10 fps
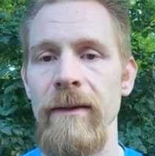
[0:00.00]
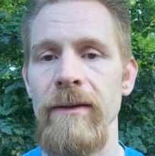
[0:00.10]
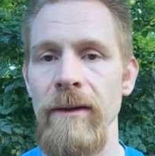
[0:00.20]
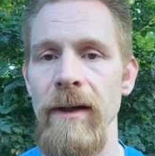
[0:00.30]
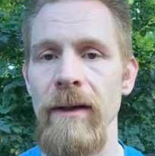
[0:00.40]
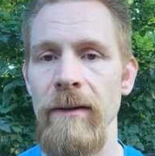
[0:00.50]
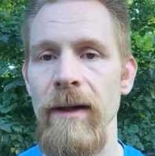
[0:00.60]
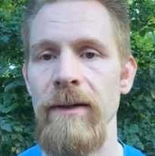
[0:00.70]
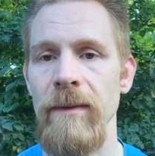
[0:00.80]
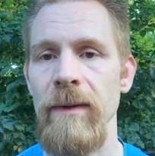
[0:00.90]
So yeah,
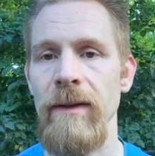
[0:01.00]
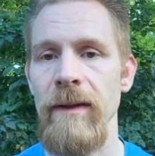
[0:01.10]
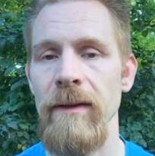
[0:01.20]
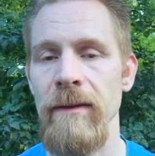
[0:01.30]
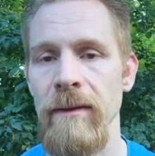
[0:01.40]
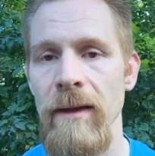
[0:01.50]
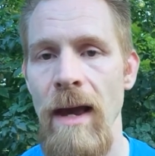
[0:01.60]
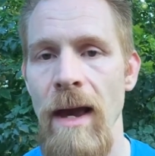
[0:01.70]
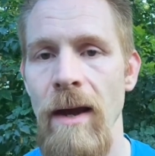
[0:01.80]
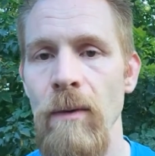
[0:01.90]
I typically,
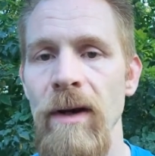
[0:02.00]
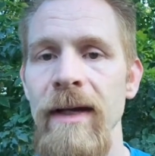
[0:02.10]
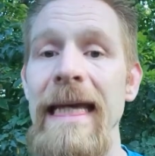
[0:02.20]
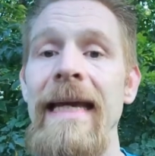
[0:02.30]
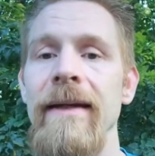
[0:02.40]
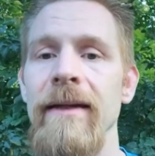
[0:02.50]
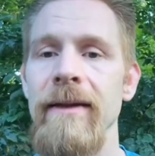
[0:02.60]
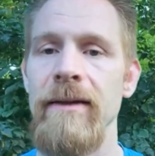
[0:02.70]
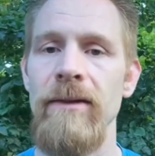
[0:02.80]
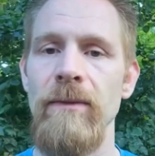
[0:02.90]
when I can, I
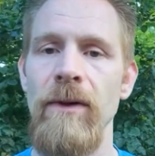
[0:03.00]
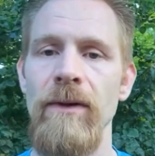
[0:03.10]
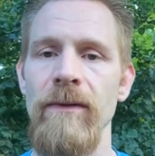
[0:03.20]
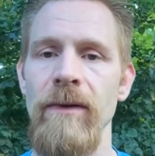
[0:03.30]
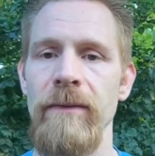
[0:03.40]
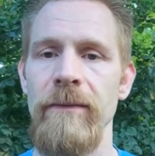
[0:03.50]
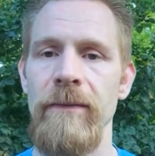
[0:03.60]
like to do both of them.